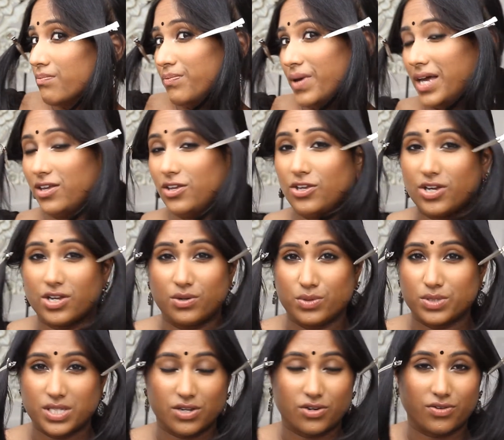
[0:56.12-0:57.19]
but you can
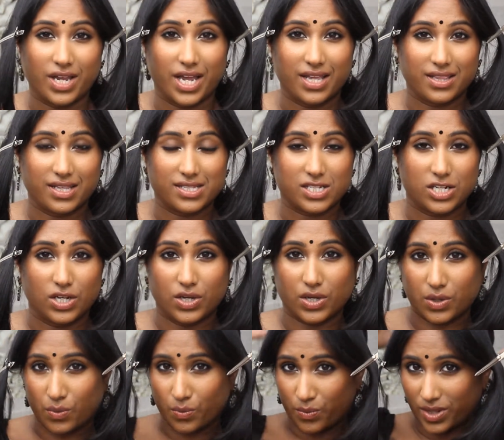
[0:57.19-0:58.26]
also create this look
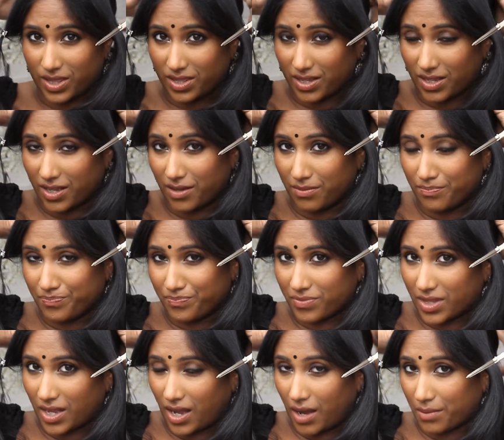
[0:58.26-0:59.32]
with the
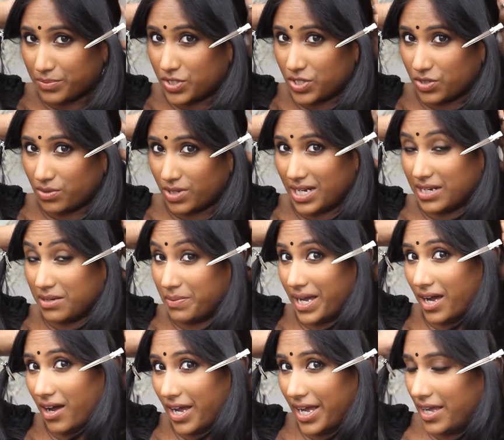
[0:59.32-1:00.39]
updo a little bit
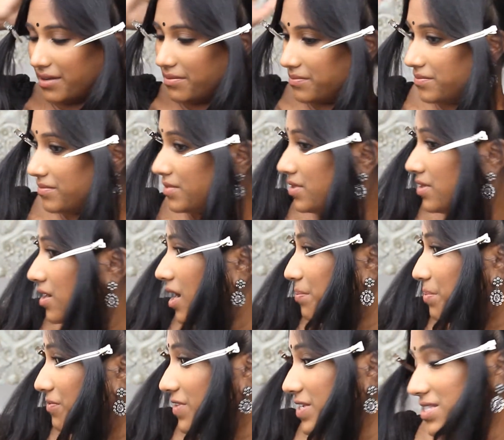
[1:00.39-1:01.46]
higher. I
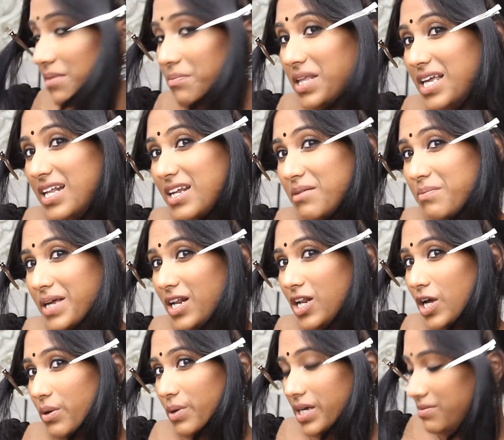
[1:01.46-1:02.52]
prefer something a little bit
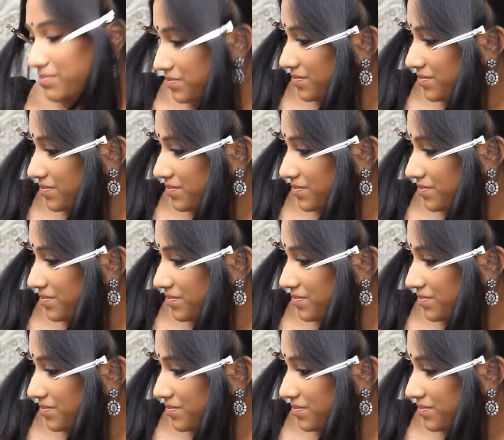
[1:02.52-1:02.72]
lower.